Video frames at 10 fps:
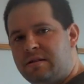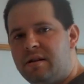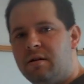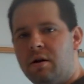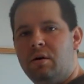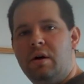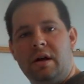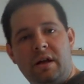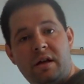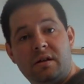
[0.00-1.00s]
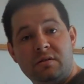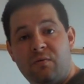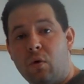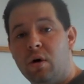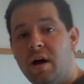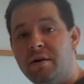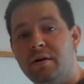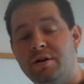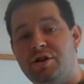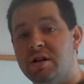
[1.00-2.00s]
0 is
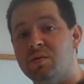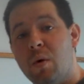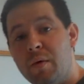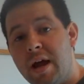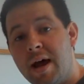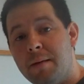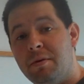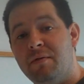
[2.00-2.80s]
400, just what we had